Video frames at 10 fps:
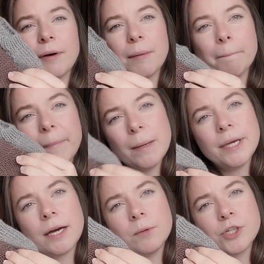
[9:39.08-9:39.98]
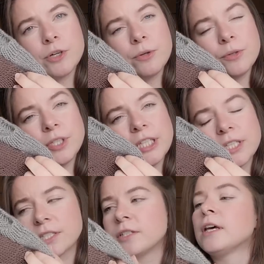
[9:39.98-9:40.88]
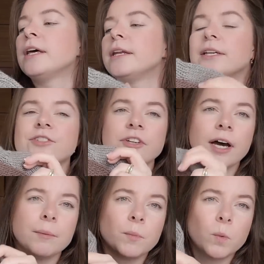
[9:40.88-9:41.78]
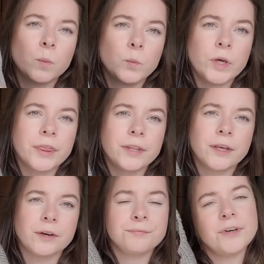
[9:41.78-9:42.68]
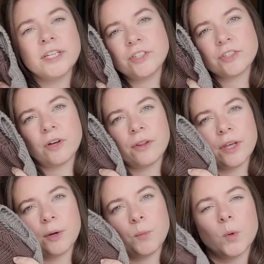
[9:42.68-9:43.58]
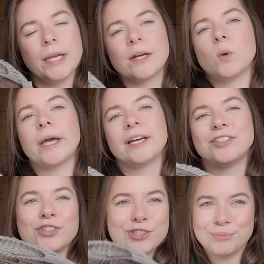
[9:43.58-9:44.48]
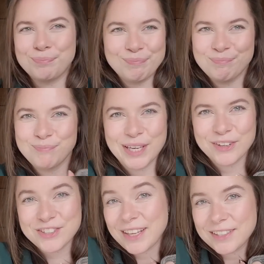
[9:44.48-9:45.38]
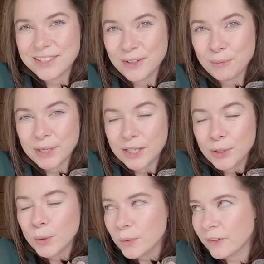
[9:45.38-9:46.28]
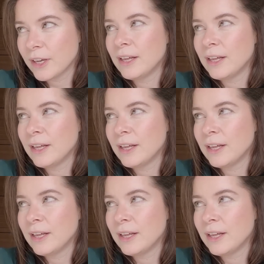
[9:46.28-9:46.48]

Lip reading: maybe I will show you these next time with the faces on them really quick, just because that's going to be cute.